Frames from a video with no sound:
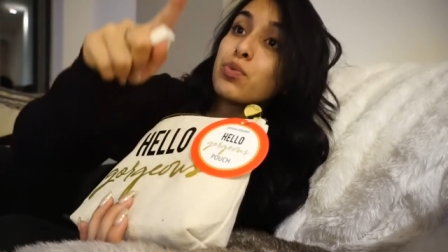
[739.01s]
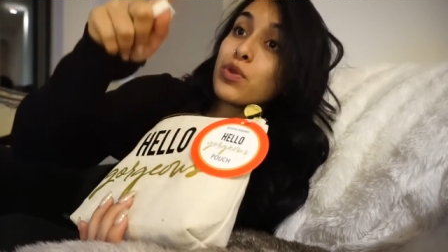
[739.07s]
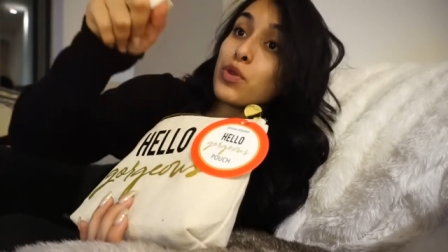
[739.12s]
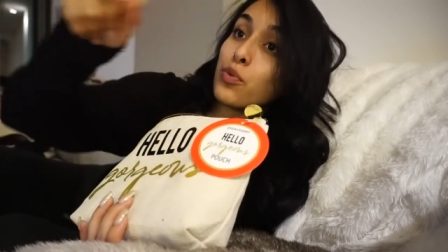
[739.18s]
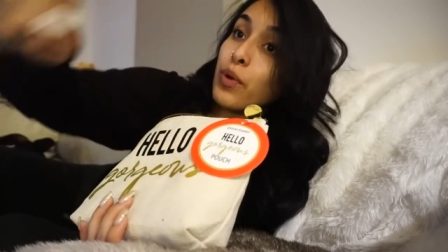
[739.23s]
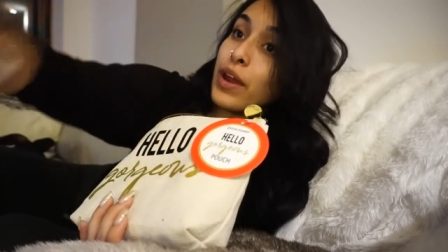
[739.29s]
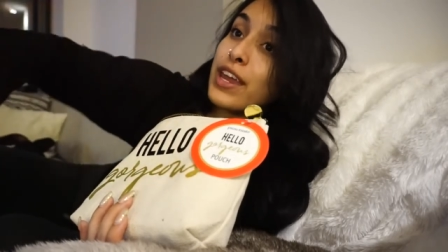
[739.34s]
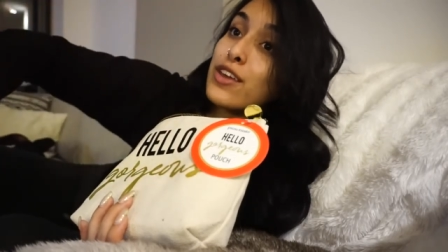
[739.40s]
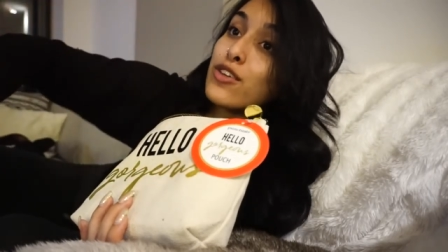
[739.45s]
with a
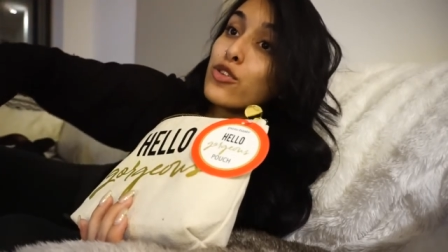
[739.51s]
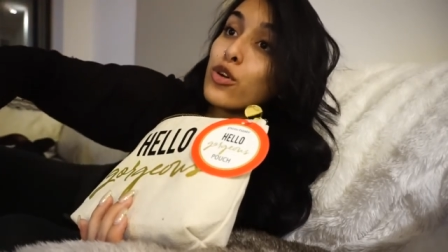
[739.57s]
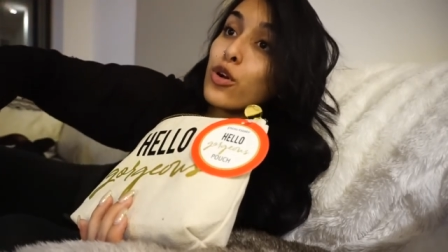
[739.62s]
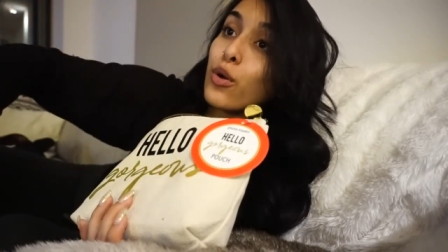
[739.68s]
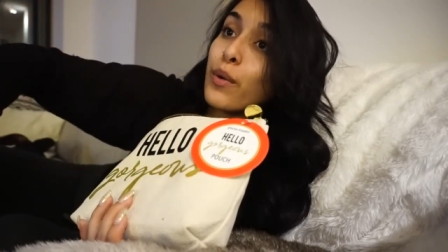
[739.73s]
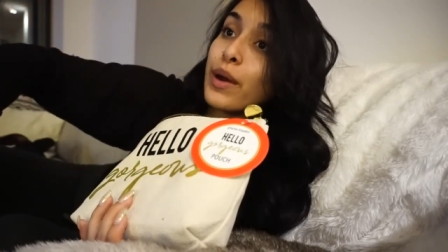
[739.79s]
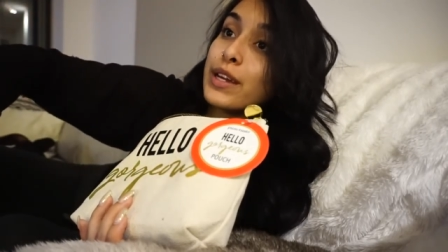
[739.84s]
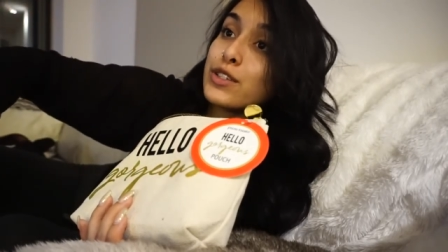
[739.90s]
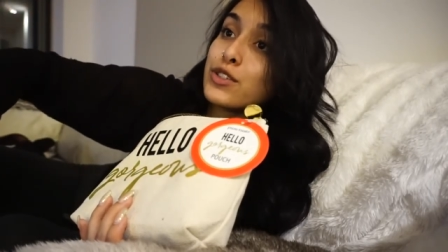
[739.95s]

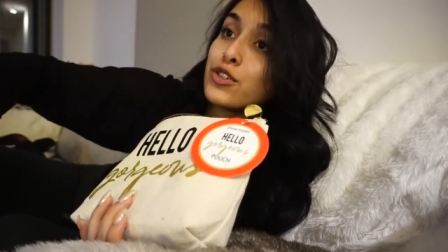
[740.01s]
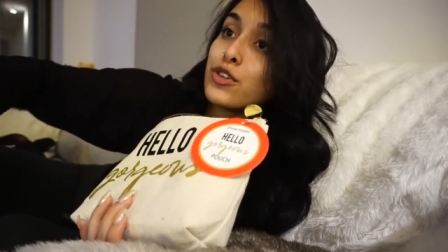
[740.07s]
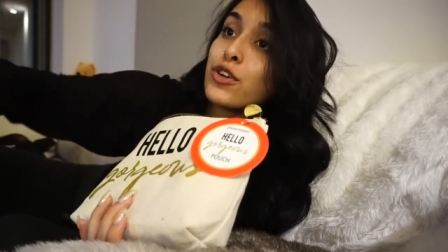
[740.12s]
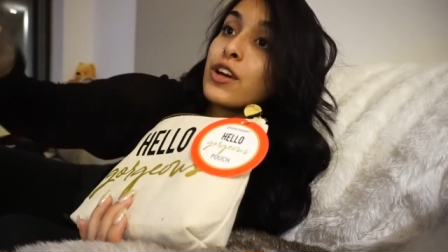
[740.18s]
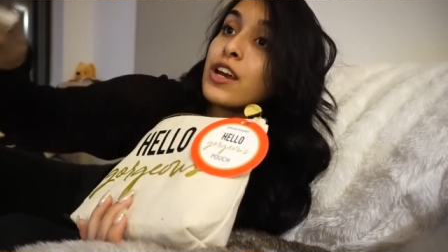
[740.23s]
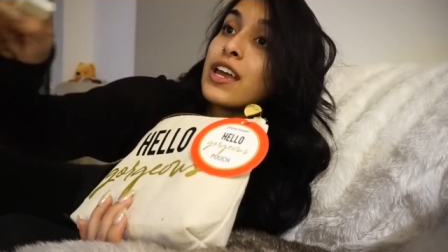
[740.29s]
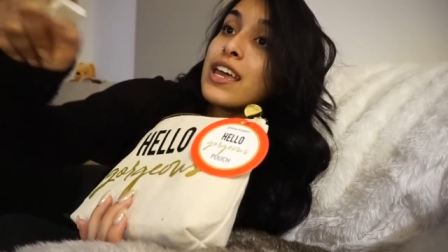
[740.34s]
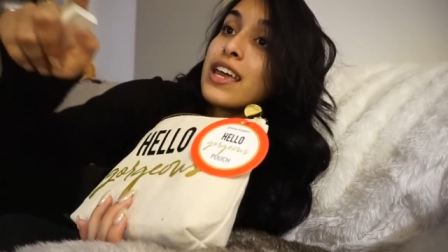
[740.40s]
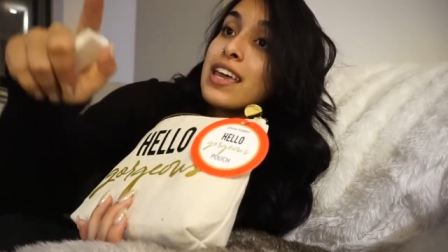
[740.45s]
regular eraser
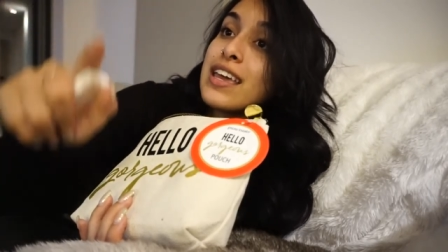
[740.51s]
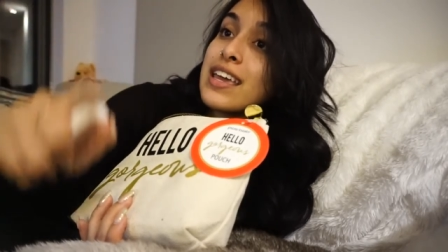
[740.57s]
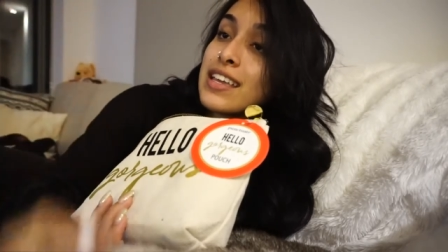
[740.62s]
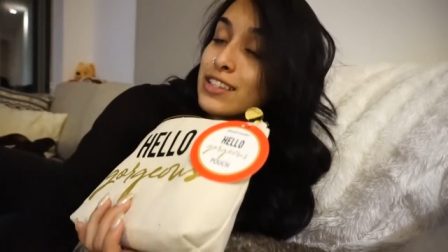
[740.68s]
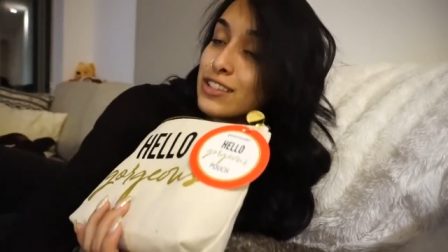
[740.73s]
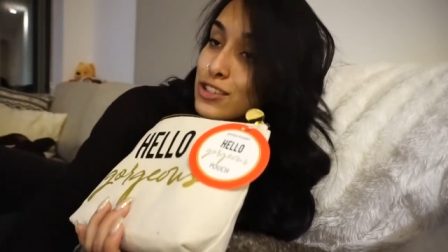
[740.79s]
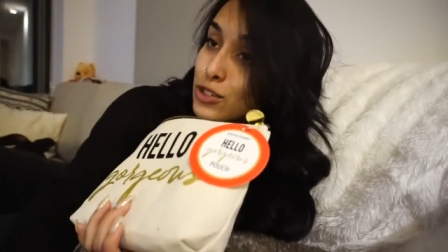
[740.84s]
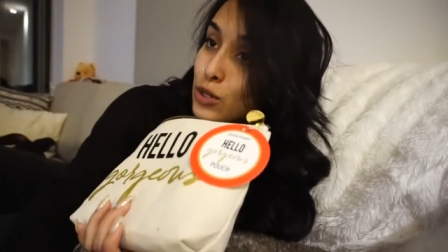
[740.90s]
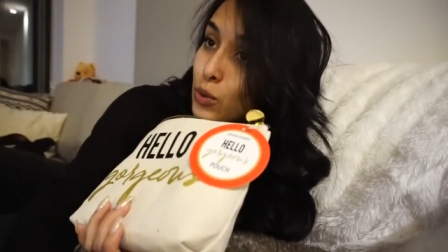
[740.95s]

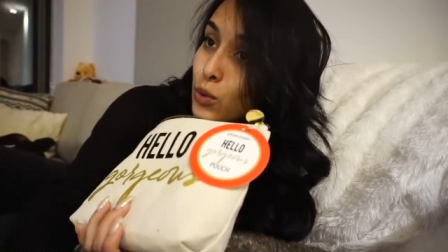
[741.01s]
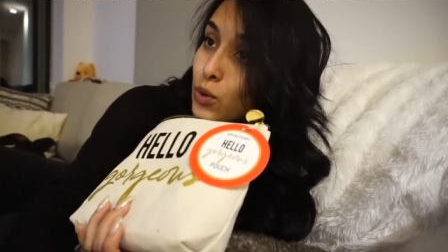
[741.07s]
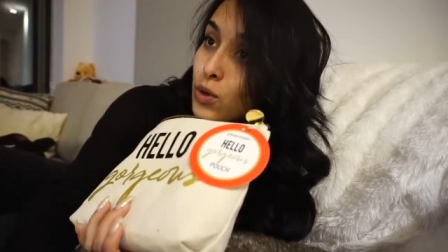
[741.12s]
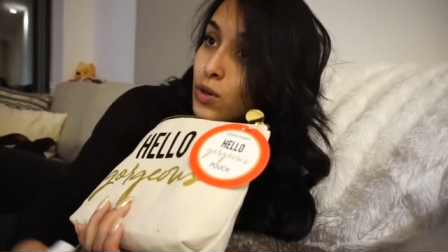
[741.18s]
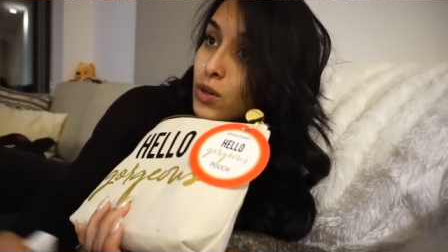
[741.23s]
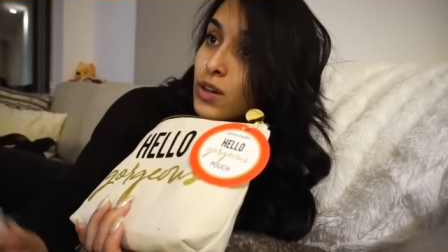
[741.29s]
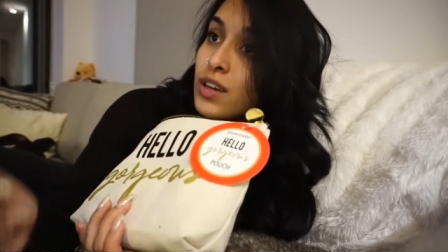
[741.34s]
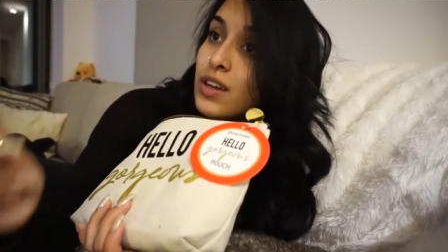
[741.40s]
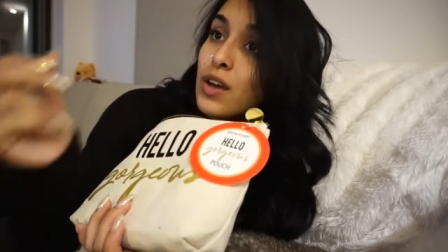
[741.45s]
in
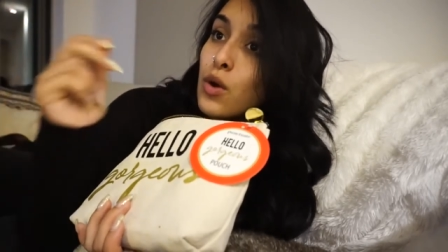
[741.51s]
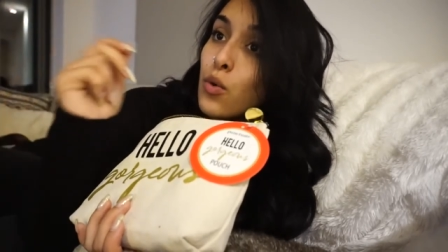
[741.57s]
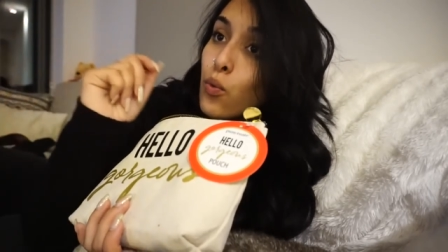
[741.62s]
school